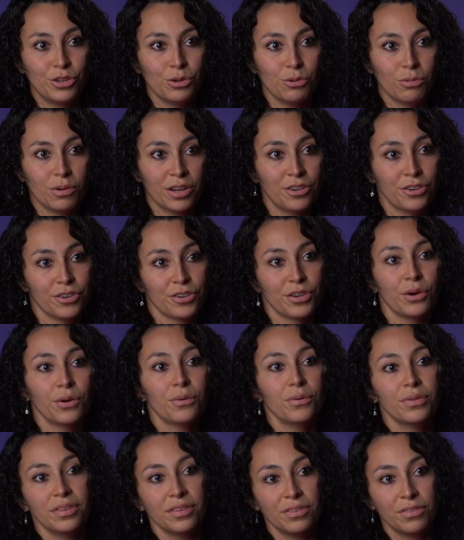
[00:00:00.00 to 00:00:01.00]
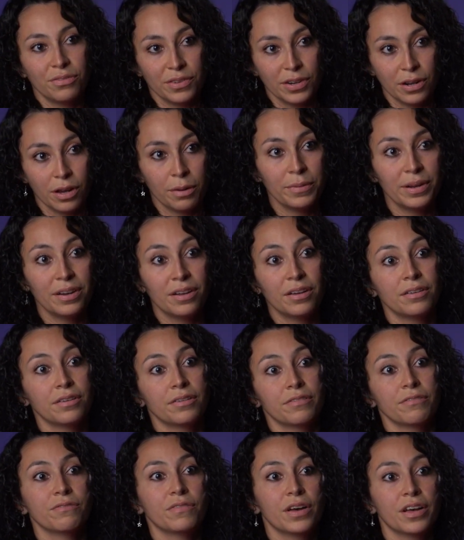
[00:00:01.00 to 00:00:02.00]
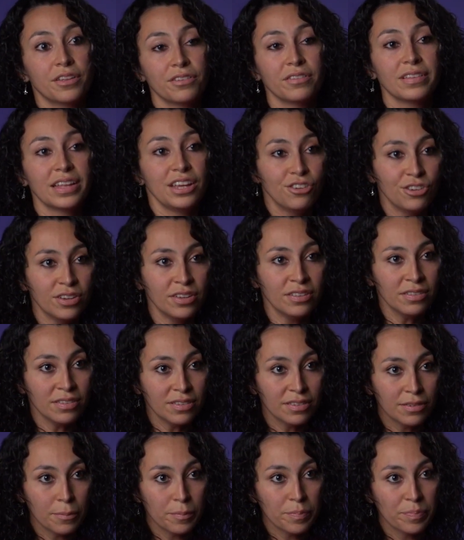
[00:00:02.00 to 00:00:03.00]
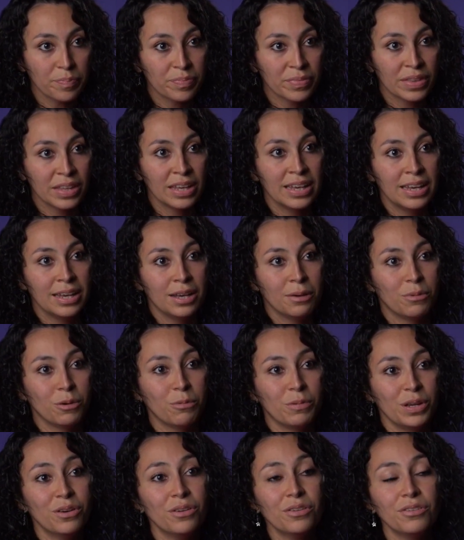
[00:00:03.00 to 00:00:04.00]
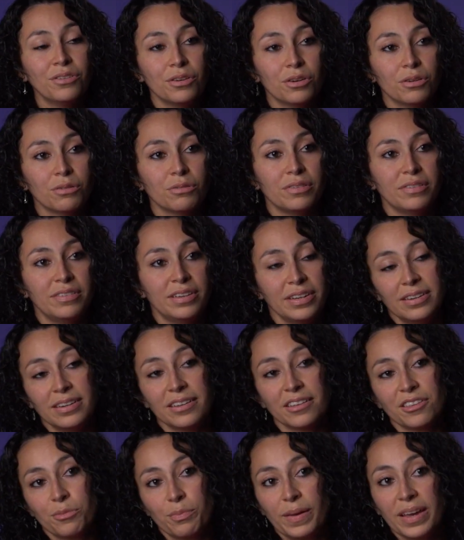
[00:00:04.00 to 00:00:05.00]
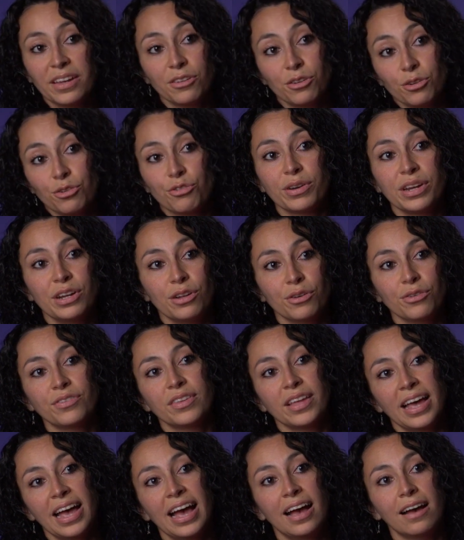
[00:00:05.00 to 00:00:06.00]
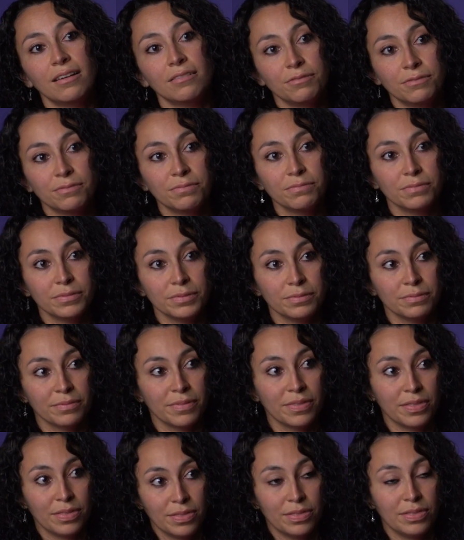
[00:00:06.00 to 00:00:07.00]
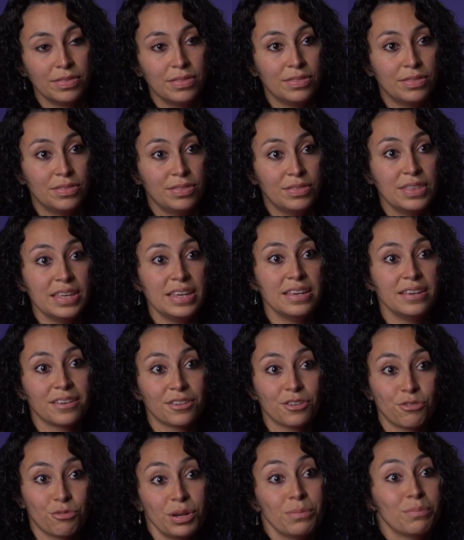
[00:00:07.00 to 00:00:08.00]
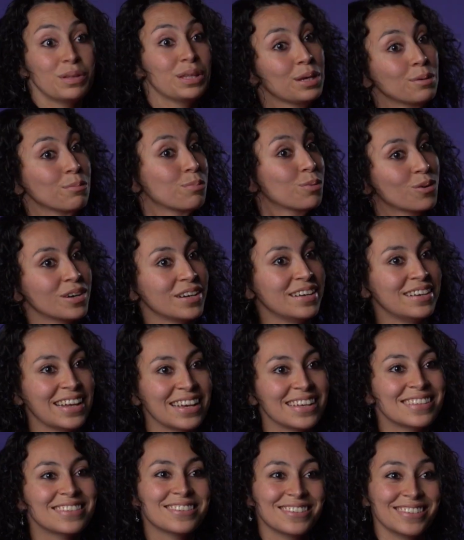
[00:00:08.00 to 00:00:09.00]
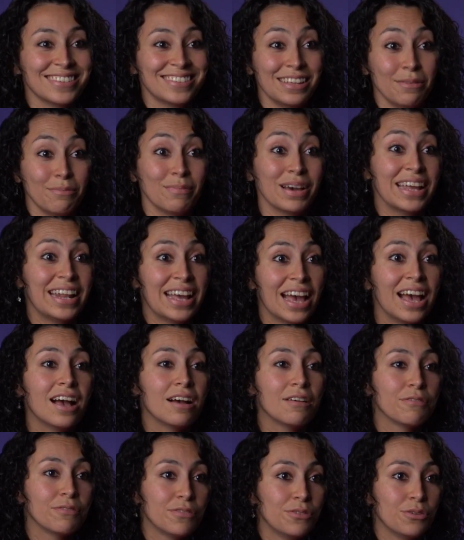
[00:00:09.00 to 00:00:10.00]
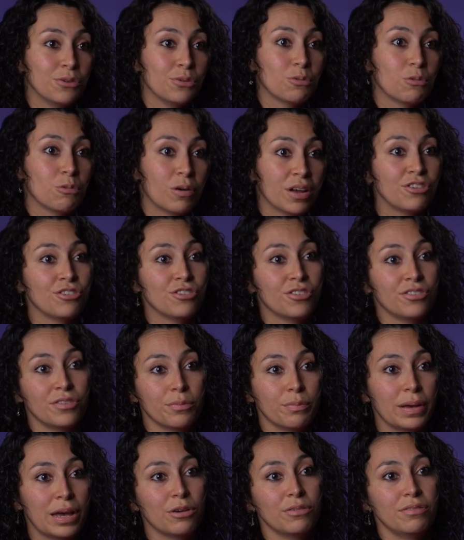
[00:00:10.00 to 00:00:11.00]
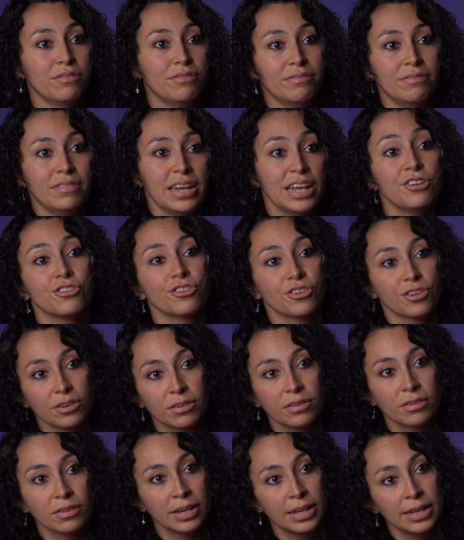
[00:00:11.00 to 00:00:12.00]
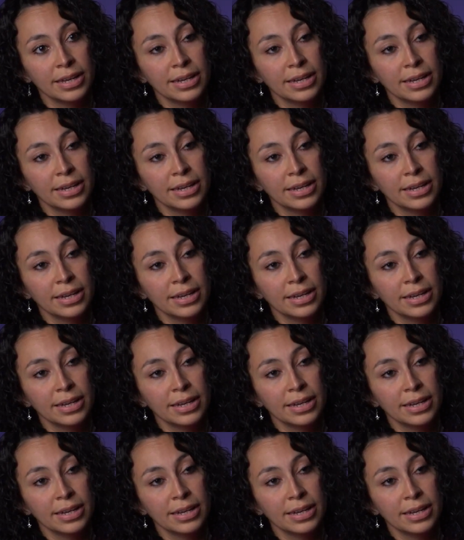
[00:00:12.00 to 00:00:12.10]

to undergo this phenomenon of oscillations, but we also didn't expect neutrinos to have the extremely important answers they might have to questions about nature,